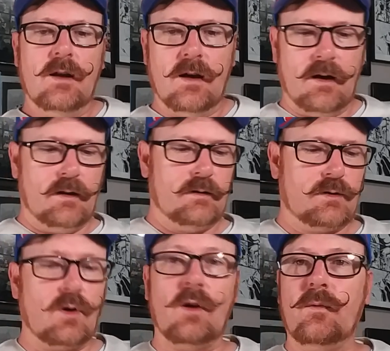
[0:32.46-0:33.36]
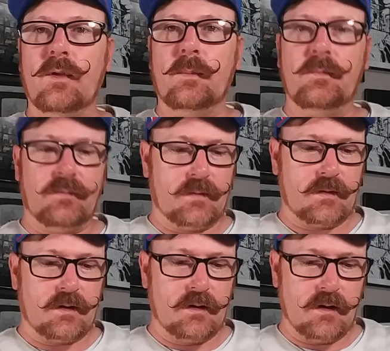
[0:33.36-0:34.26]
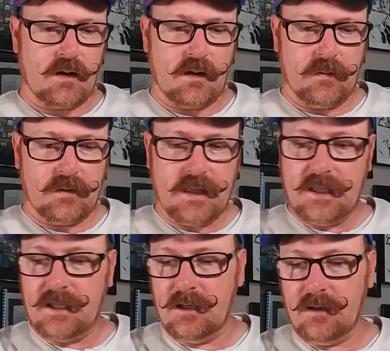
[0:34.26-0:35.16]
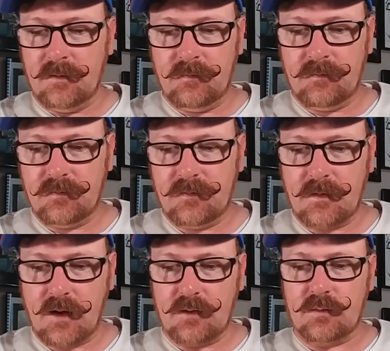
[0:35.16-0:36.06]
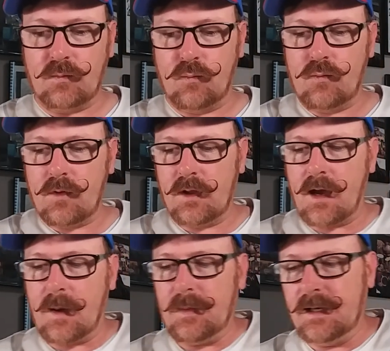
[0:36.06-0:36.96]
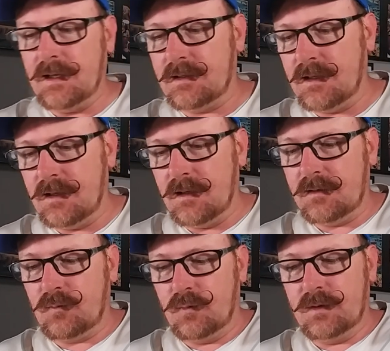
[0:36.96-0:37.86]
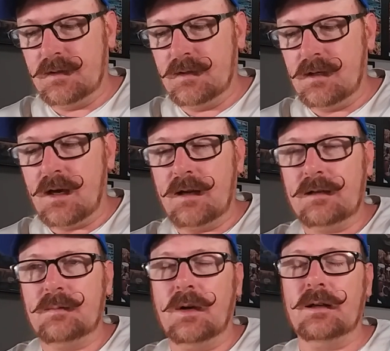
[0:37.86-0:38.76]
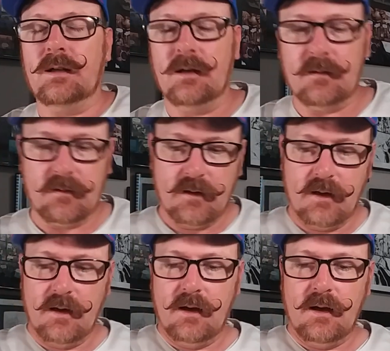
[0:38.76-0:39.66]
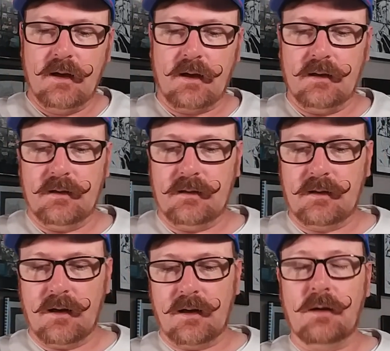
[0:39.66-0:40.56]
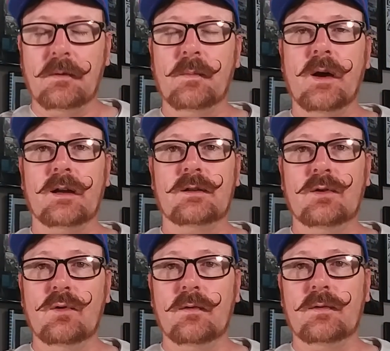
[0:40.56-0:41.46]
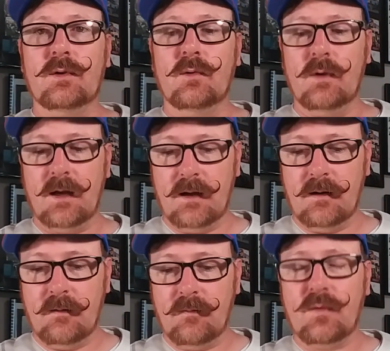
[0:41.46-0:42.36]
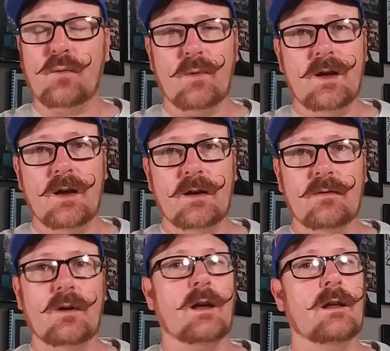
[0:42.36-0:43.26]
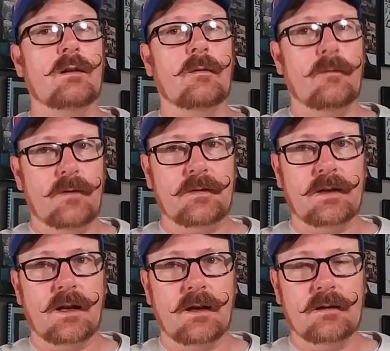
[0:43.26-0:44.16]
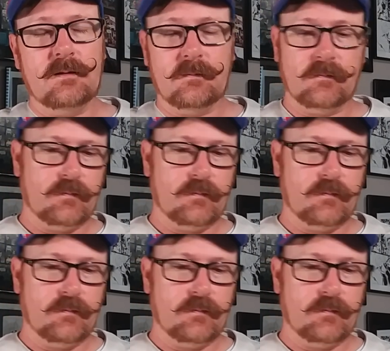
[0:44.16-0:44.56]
Uh, start off with a um, TTM. I was really happy to get see this. Was not expecting it because it's uh, coming back two of two in 350 days